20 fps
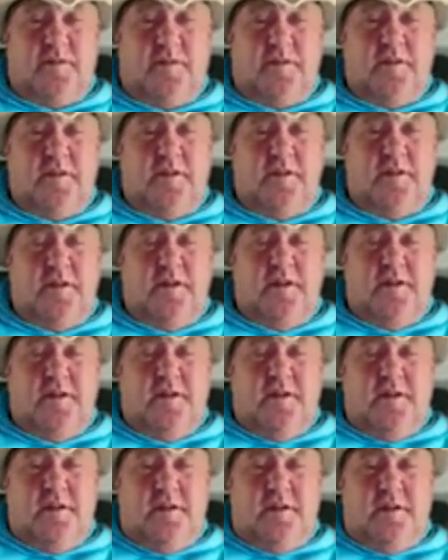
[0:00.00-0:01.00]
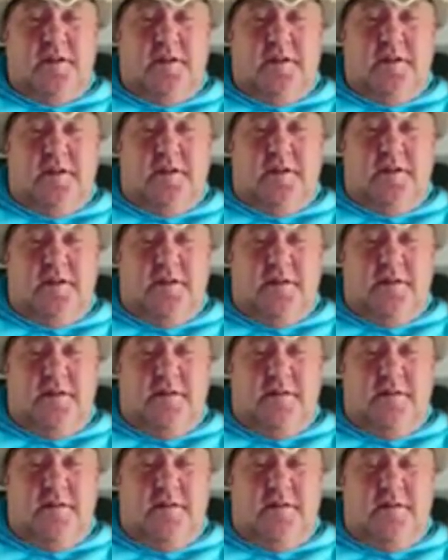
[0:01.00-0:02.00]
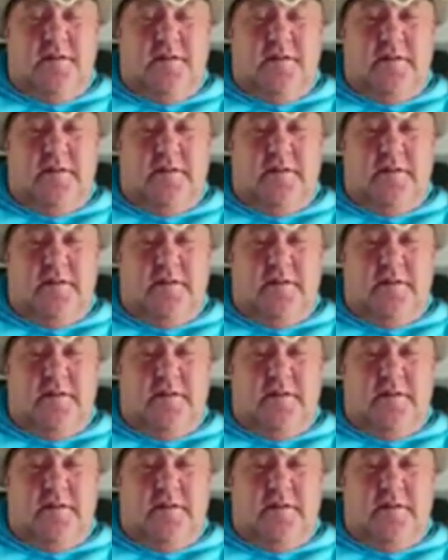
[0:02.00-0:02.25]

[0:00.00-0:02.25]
The person shown says nothing.